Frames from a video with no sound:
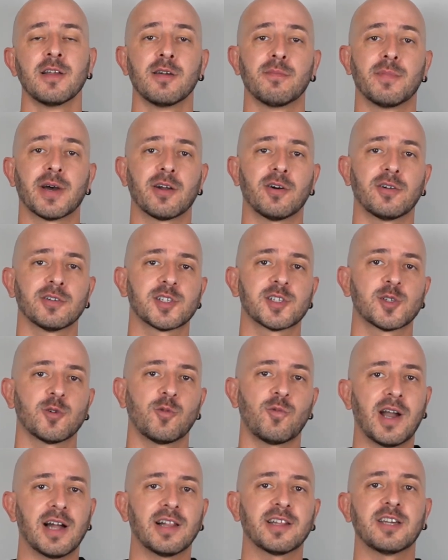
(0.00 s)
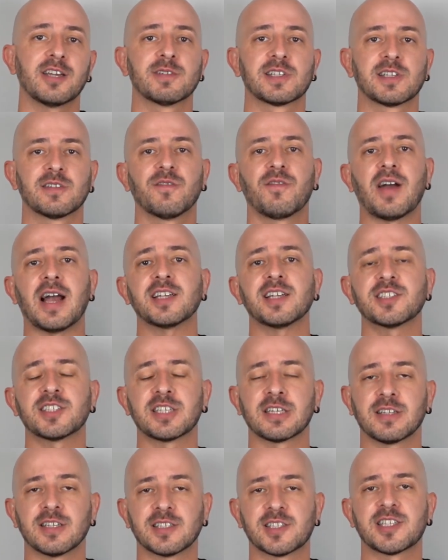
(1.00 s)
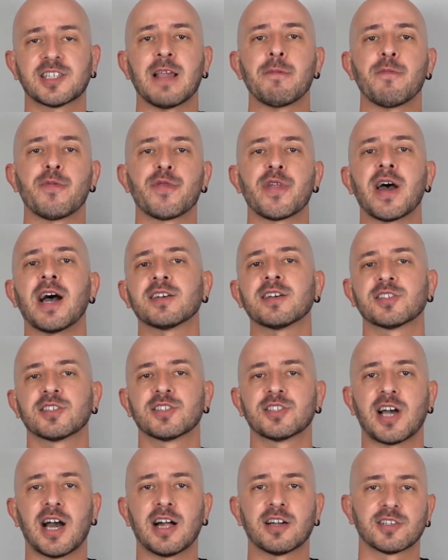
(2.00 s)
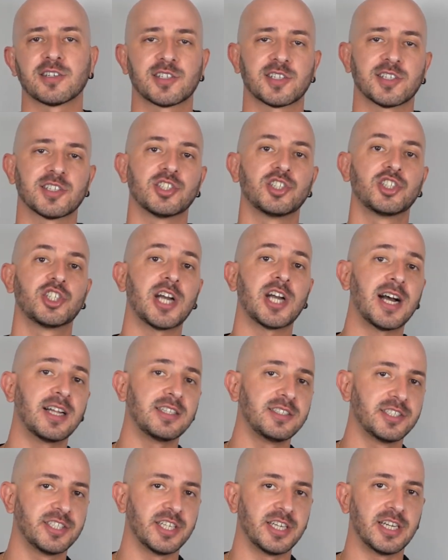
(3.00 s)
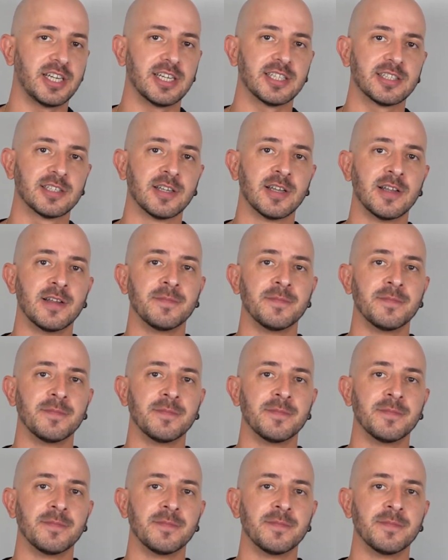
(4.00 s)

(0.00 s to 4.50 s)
but also while he was investing the same $1,000 as John did,